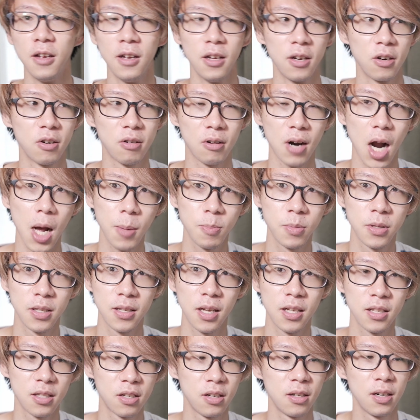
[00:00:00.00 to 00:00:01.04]
crop
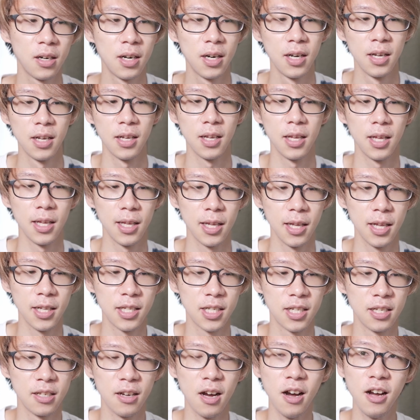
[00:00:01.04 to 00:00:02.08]
sensor,
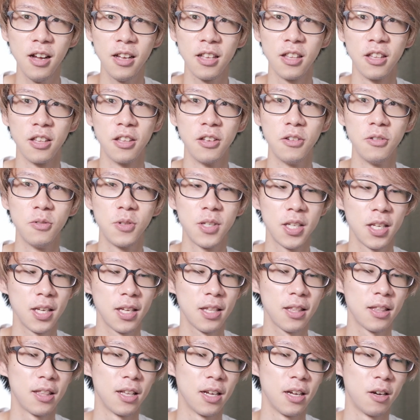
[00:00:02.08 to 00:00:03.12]
it's not
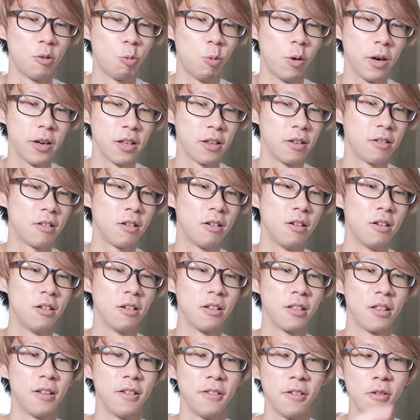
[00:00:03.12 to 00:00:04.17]
using what you
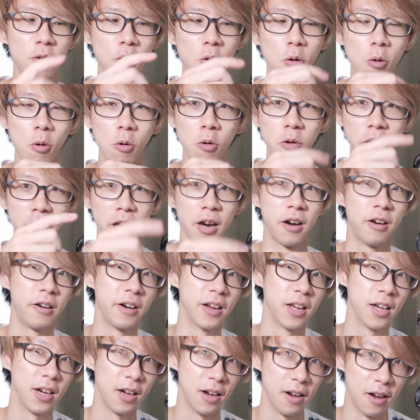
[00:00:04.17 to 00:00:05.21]
call the whole
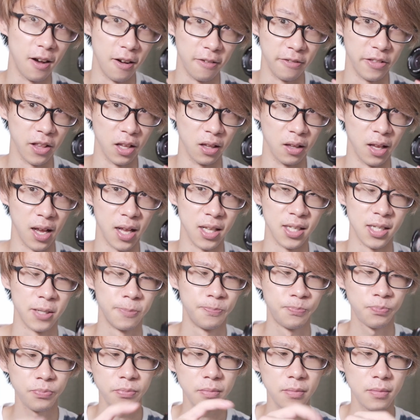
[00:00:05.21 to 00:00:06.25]
area of the lens.
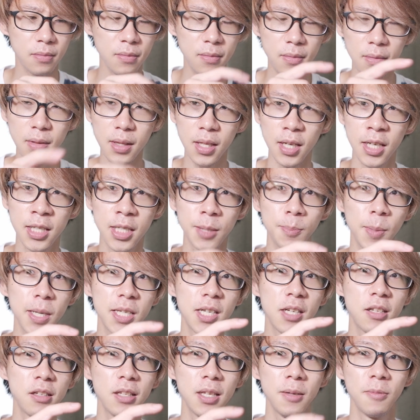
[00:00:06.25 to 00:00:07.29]
It's
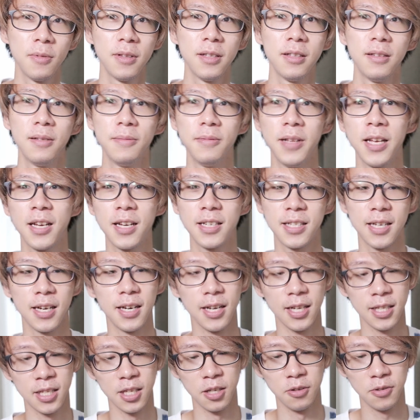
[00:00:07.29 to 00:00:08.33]
basically, like I said,
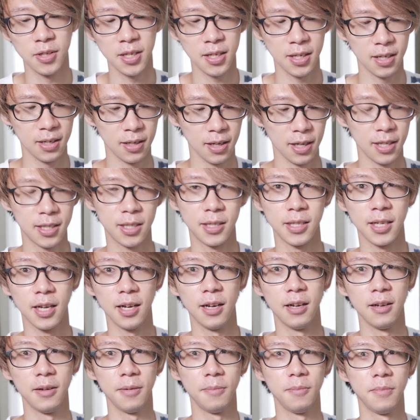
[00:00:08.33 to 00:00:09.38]

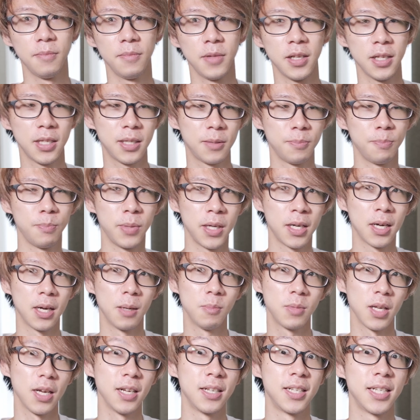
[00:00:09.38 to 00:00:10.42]
this
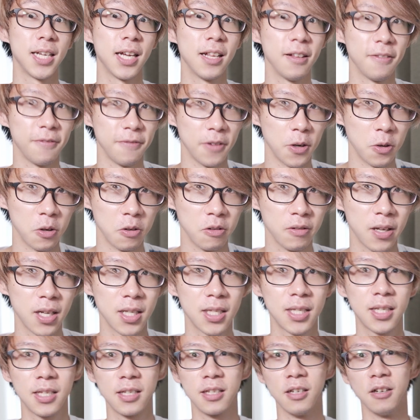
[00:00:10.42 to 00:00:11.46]
becomes a telephoto
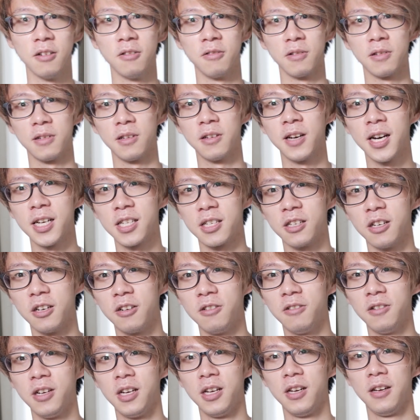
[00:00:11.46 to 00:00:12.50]
lens. So you guys
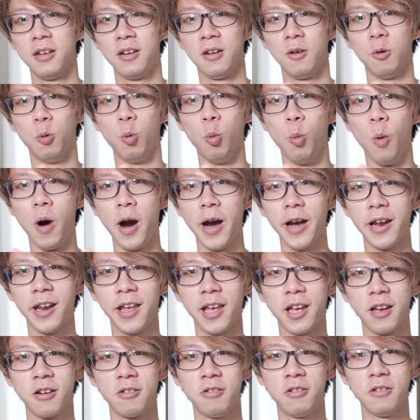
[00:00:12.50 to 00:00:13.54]
know, wide
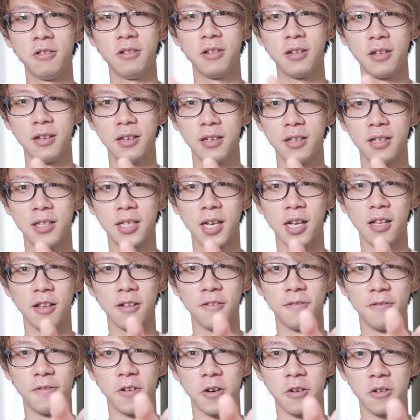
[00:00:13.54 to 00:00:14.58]
angle
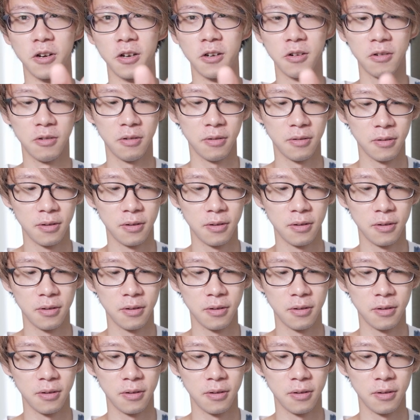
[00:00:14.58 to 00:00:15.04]
focal